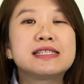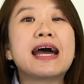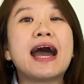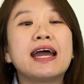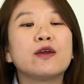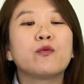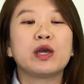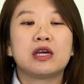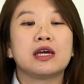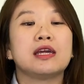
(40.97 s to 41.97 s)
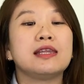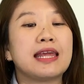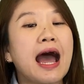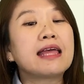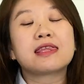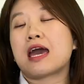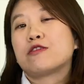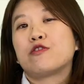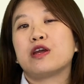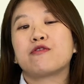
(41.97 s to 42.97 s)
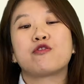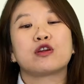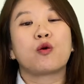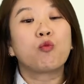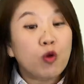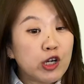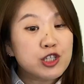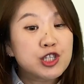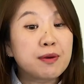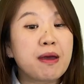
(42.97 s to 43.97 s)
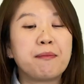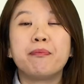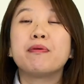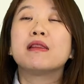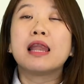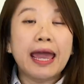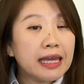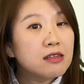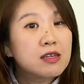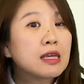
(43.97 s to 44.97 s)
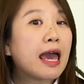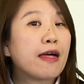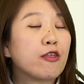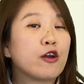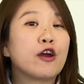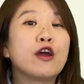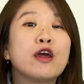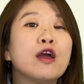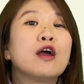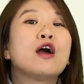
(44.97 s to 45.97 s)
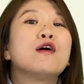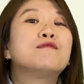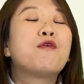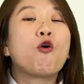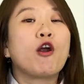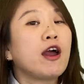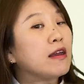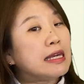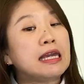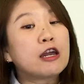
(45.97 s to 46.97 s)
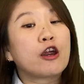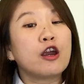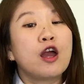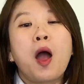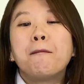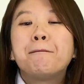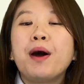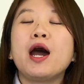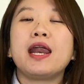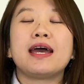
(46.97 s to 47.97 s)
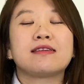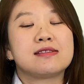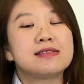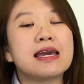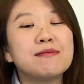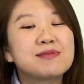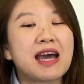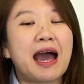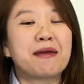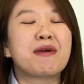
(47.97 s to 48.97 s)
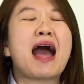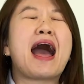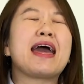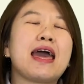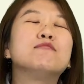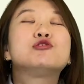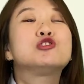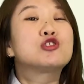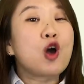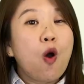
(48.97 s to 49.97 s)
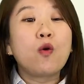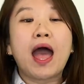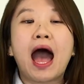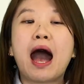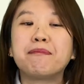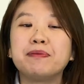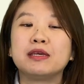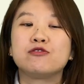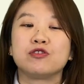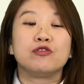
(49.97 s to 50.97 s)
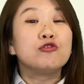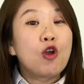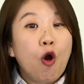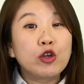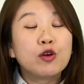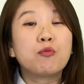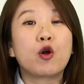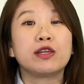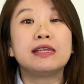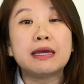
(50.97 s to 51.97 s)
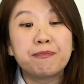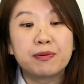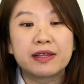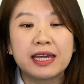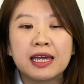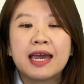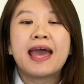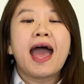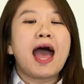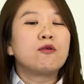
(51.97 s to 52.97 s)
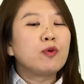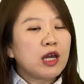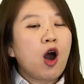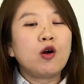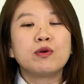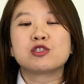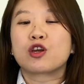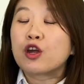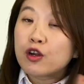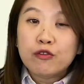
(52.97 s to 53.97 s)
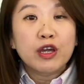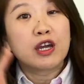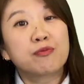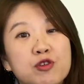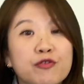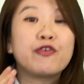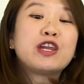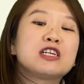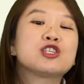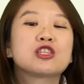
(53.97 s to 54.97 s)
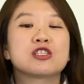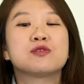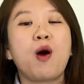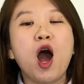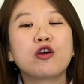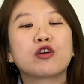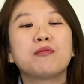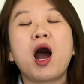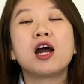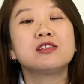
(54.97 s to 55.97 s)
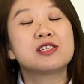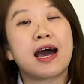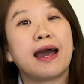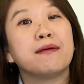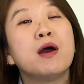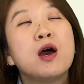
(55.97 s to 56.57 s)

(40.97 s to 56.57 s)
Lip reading: sad we could not gathering for the worship and play together for a year. But at the same time, I am so happy to know you more deeply. And we always hurry up to finishing the small group on time,